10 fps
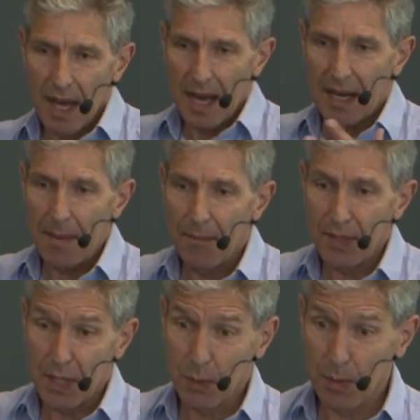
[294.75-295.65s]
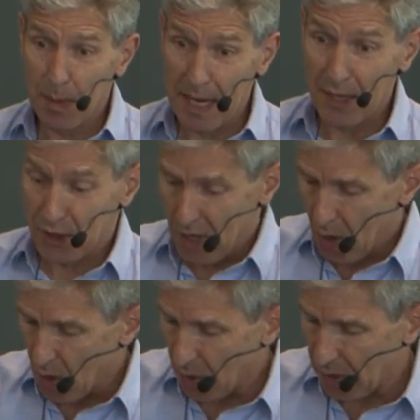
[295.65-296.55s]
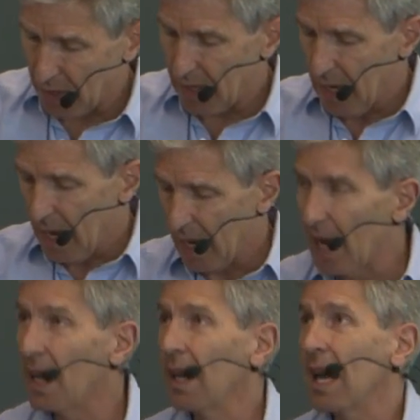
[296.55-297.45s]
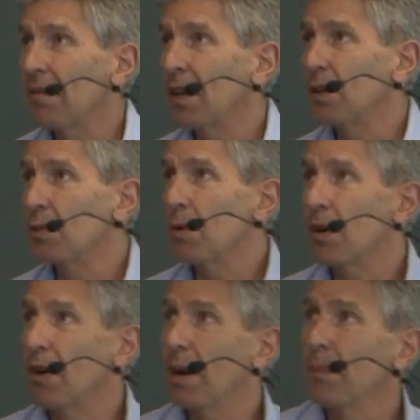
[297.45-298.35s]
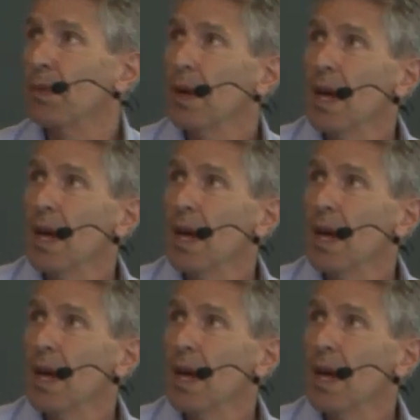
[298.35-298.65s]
and emphasis was placed on the uh, livelihoods program.